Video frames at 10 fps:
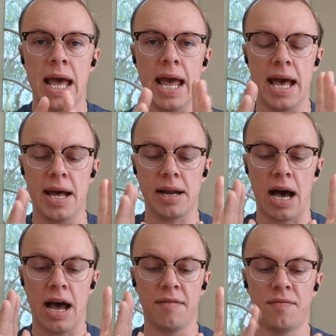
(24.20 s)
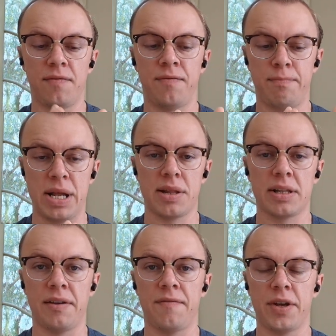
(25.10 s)
And I've
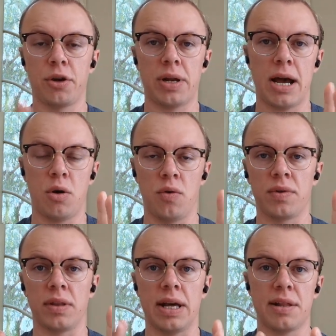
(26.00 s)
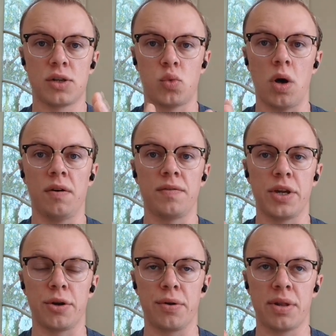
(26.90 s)
basically figured out over the last 12
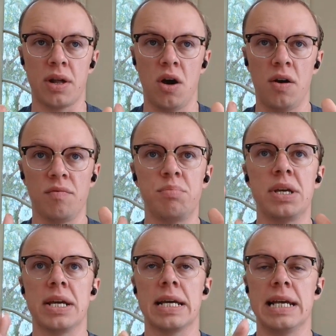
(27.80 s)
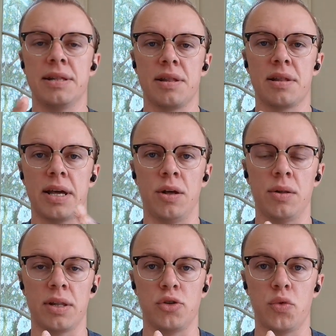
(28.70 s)
years of being in
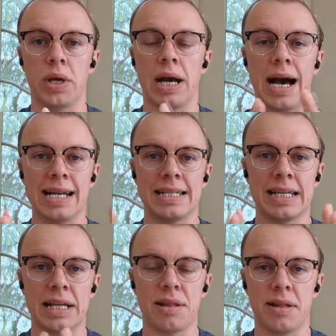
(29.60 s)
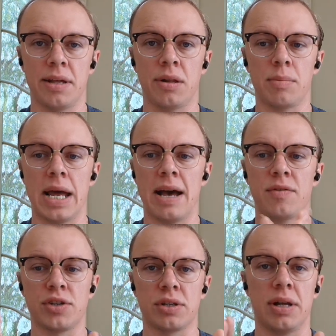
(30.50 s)
sales, doing high ticket sales, my
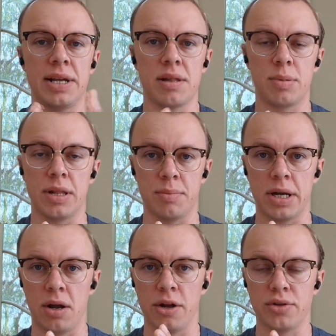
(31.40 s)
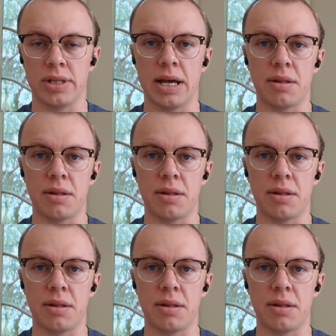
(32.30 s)
average client spends about $100,000